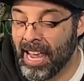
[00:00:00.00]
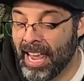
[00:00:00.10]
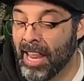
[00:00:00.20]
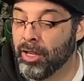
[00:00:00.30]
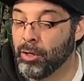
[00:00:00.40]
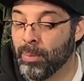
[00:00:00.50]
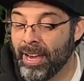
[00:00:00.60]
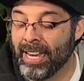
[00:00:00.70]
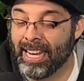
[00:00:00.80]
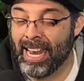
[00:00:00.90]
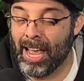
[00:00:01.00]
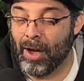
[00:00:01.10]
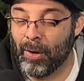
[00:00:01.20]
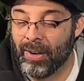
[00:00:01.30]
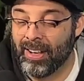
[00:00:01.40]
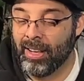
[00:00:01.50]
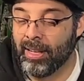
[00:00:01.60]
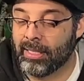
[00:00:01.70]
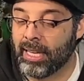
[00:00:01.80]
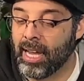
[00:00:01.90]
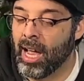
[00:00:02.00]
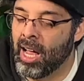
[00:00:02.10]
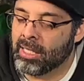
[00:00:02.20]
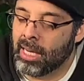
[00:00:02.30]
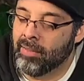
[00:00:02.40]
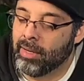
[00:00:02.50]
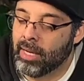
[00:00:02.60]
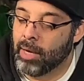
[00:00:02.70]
and now that you're buying it now, it's like it's not even.